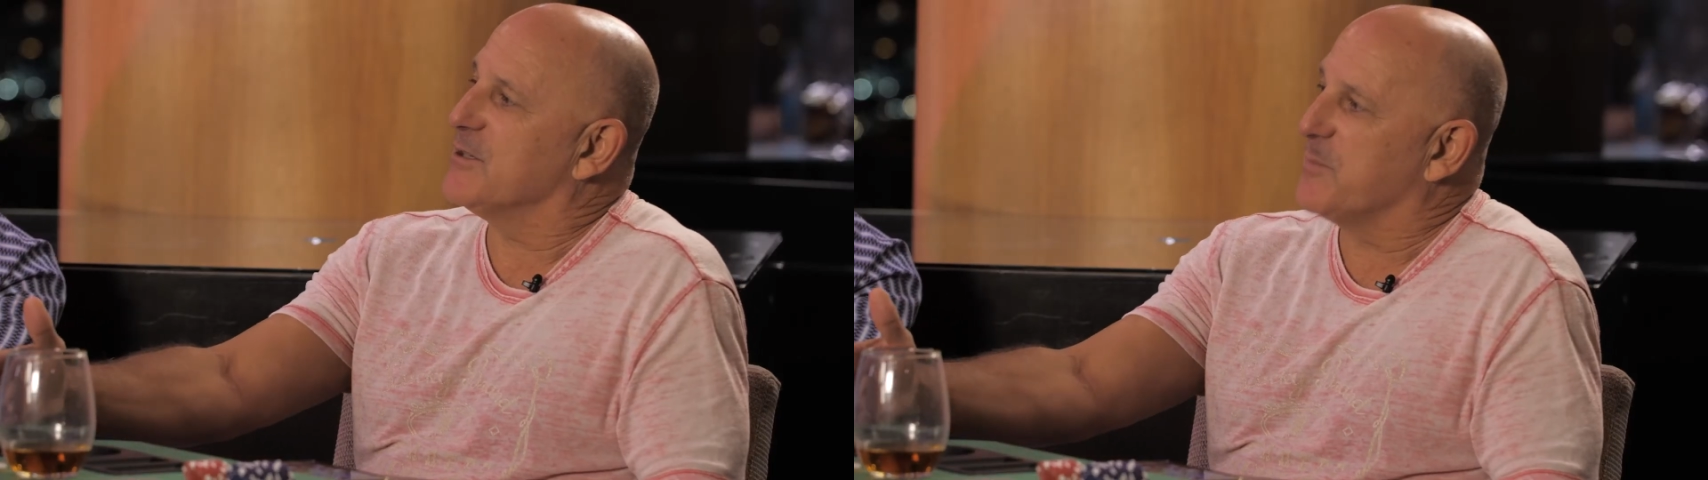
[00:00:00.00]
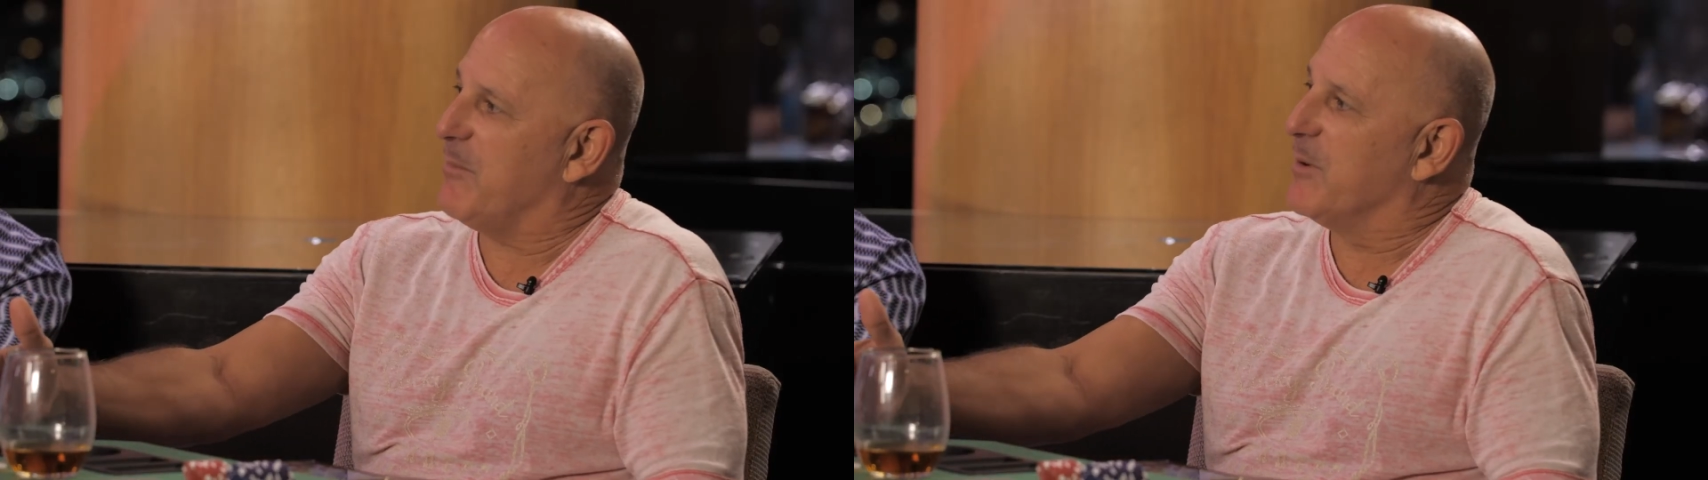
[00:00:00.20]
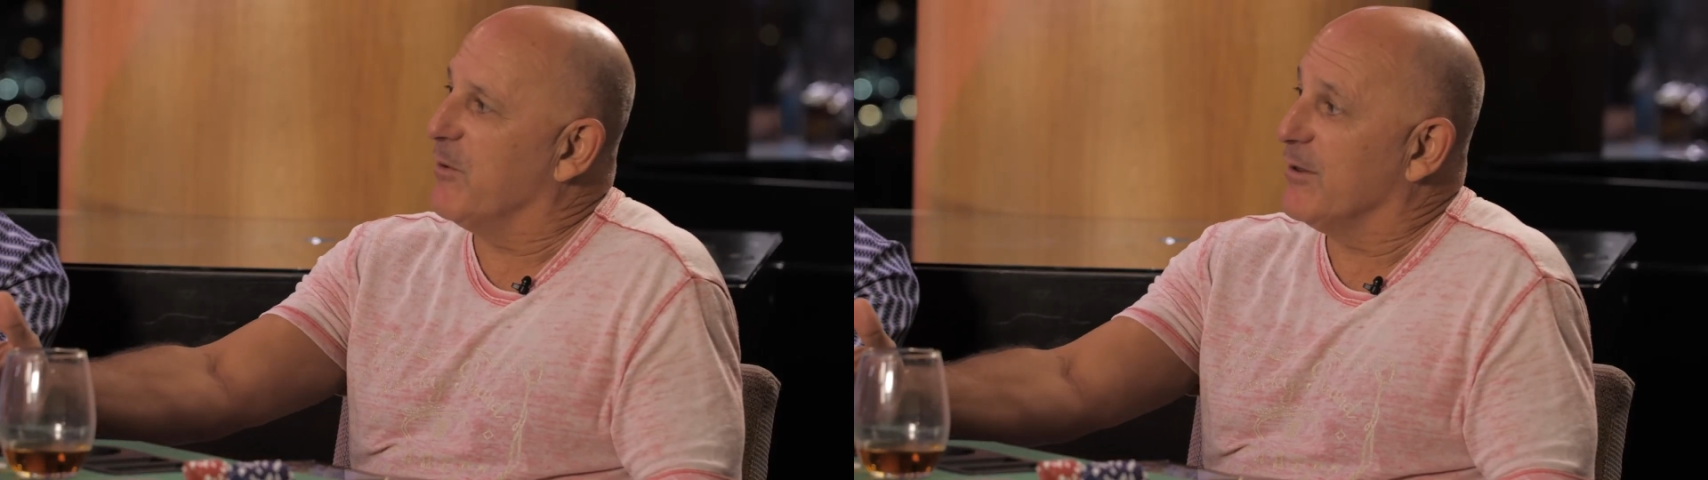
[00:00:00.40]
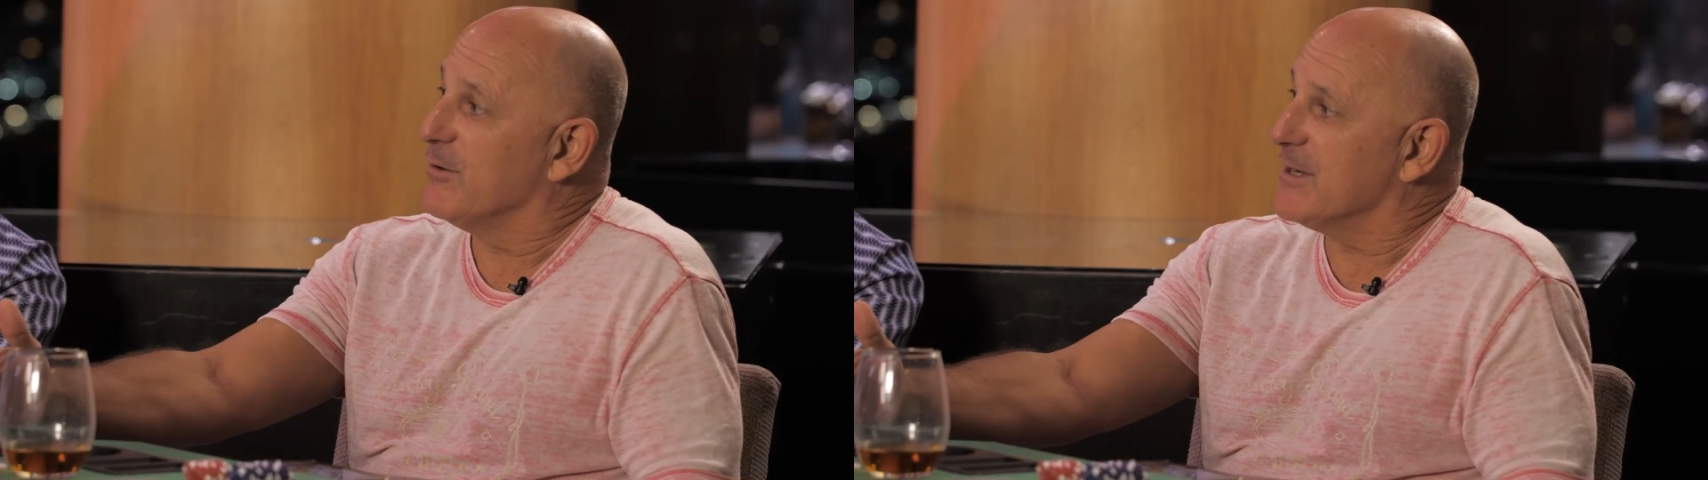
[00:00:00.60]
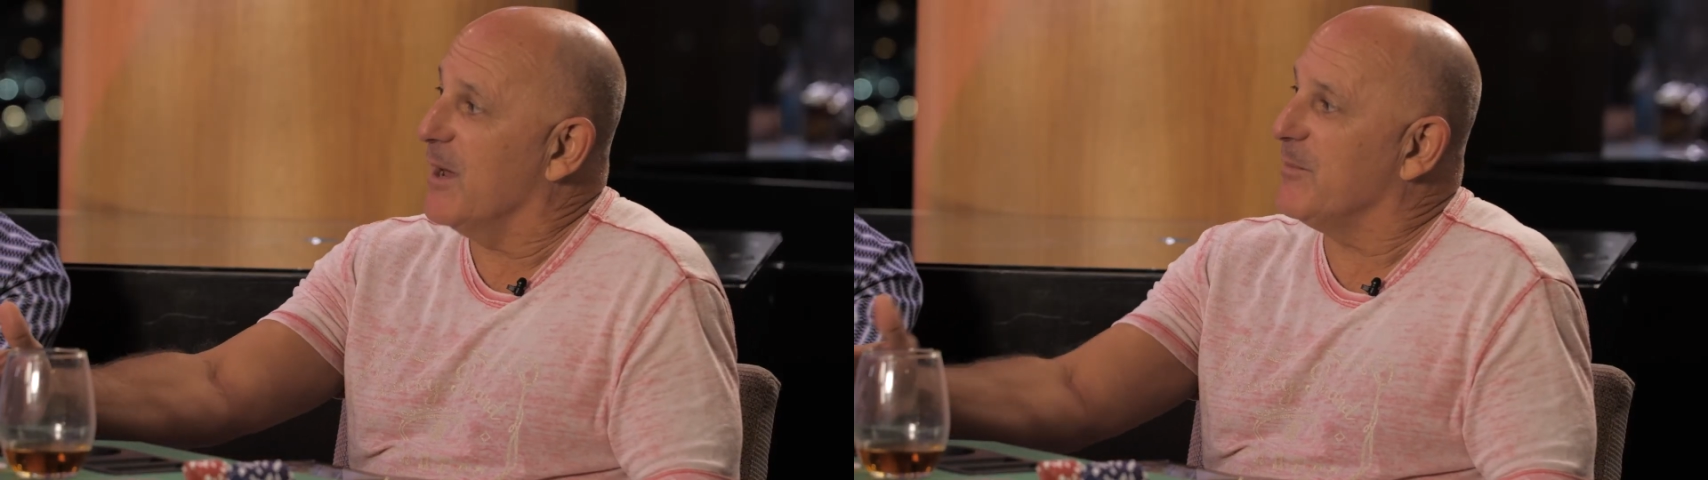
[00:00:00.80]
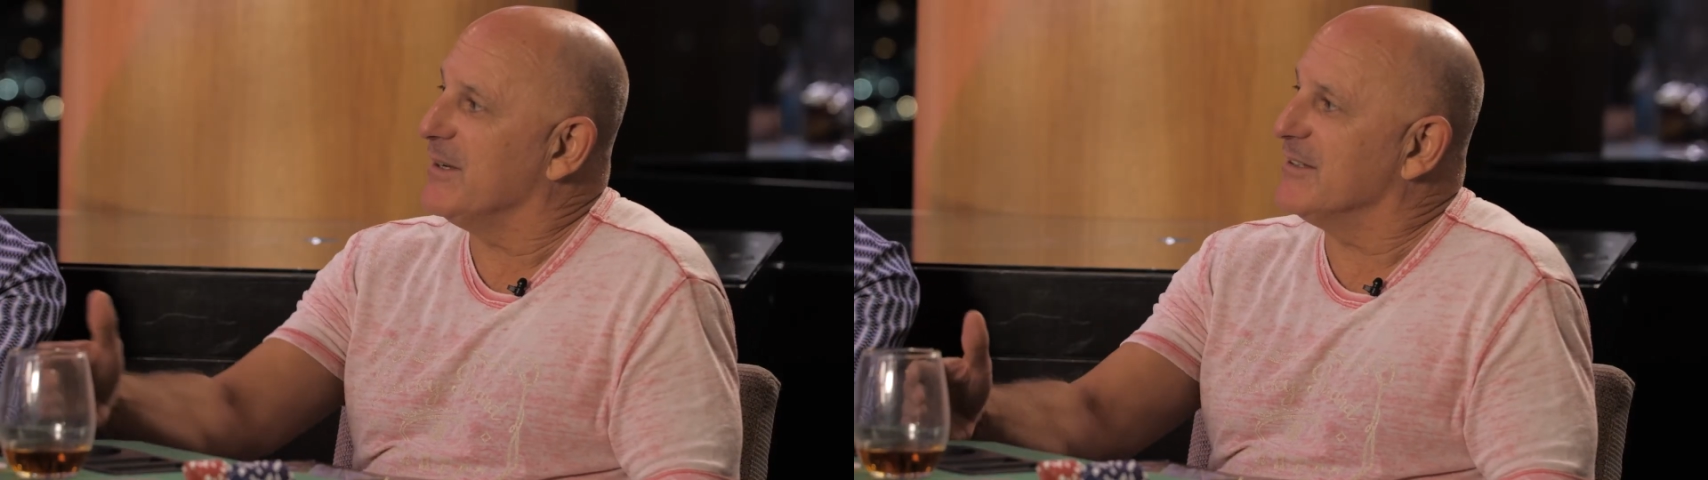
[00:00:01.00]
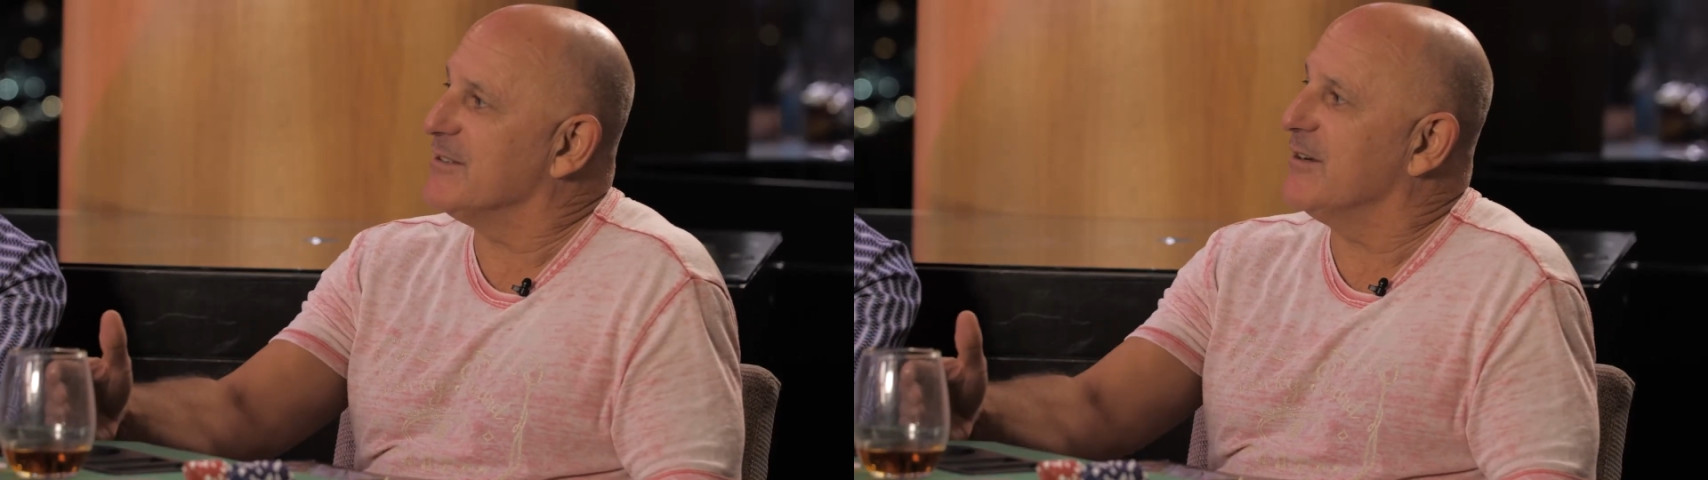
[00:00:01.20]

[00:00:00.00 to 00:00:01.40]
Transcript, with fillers: is probably one of those companies.